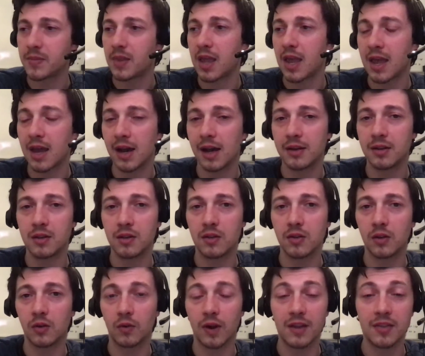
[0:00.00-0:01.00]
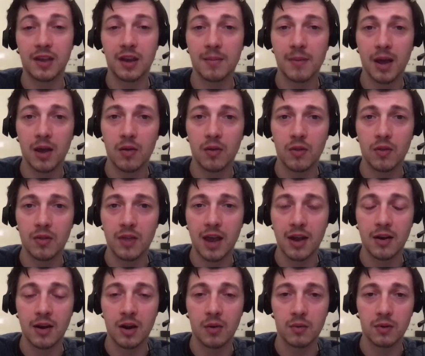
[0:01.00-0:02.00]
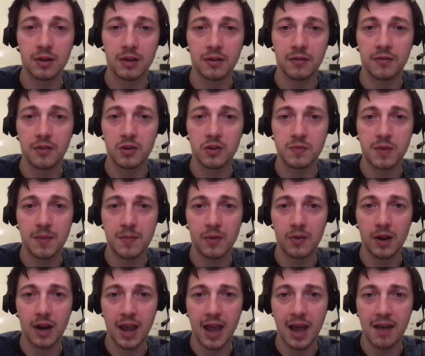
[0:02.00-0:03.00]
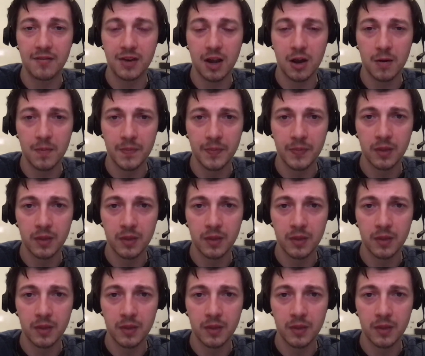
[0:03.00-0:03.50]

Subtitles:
And the great thing about that network of those people that I have now,